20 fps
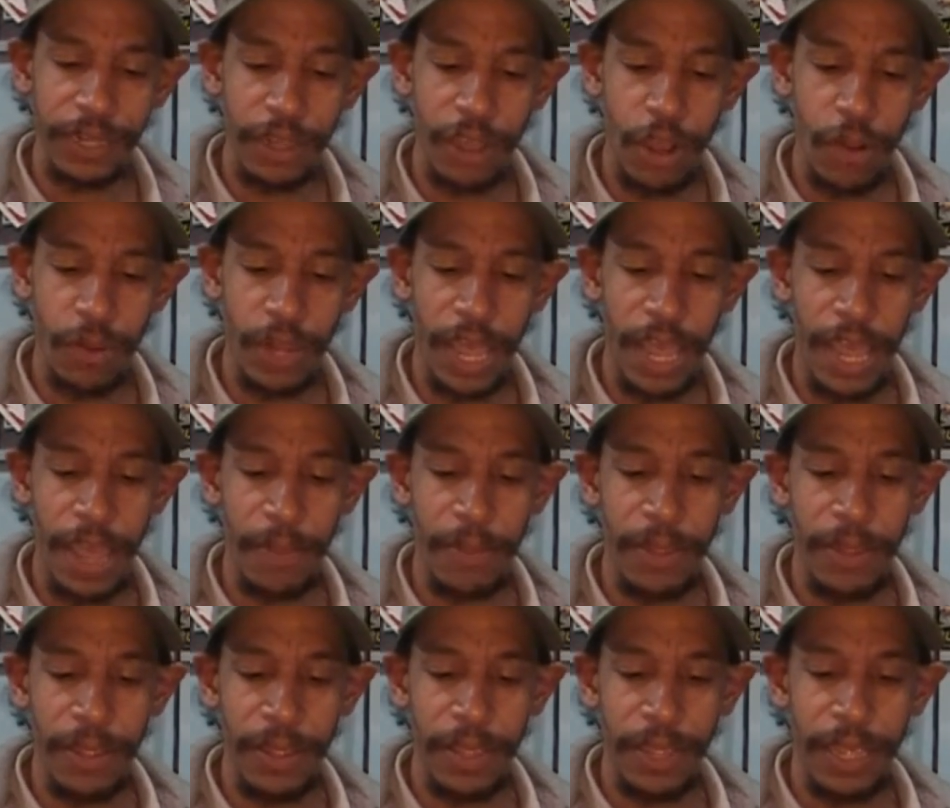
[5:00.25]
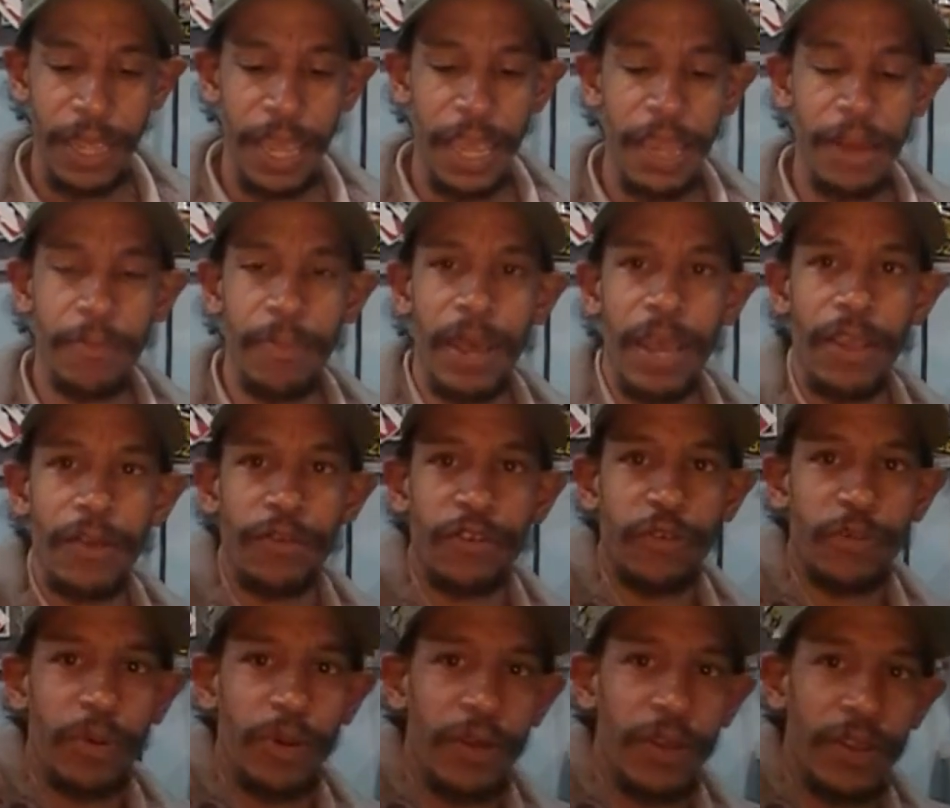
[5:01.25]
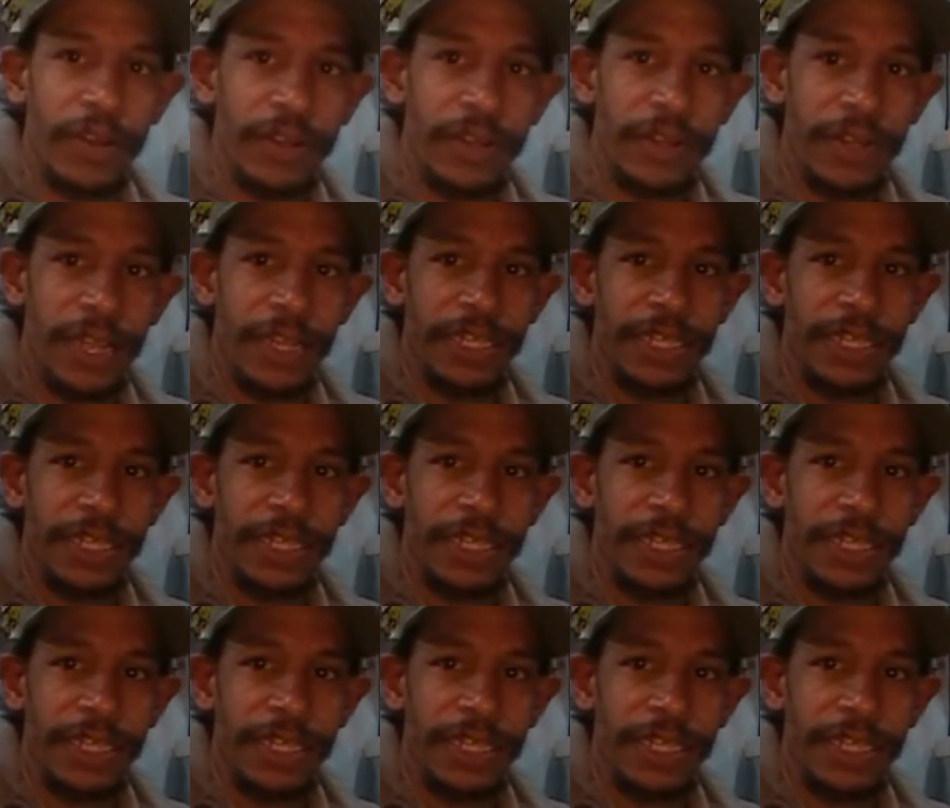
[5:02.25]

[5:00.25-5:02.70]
Colab, and Biospawn. That